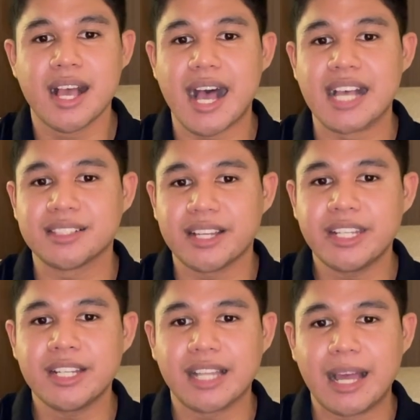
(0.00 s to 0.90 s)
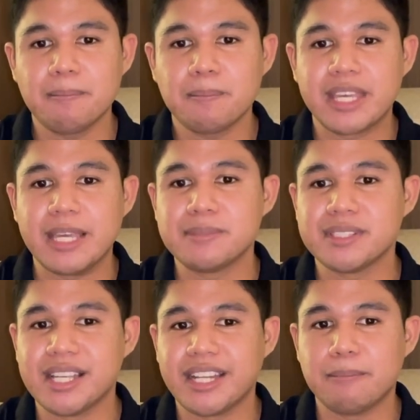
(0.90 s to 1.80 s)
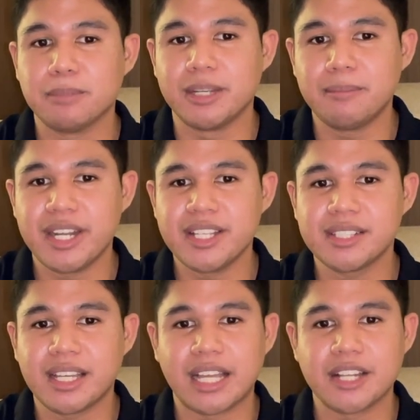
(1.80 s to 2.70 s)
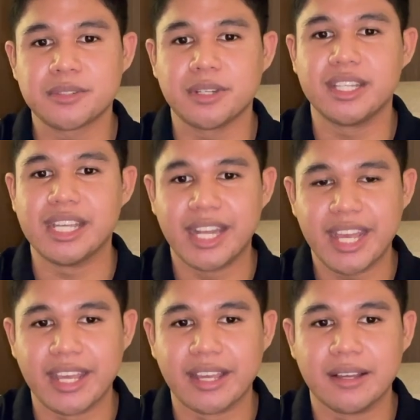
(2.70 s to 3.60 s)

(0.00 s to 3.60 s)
A sliding clamp keeps DNA polymerase attached to the DNA.